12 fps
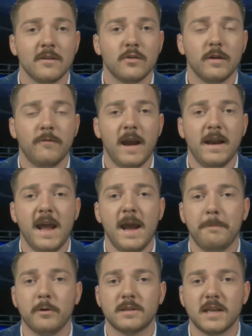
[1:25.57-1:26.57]
So they've had
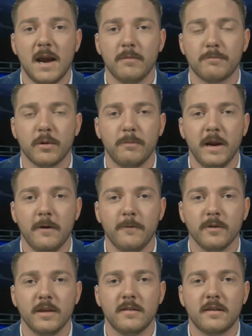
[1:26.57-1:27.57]
ample time to prepare
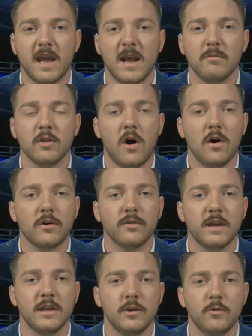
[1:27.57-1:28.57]
for this game longer
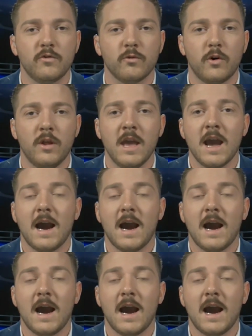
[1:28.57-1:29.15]
than usual.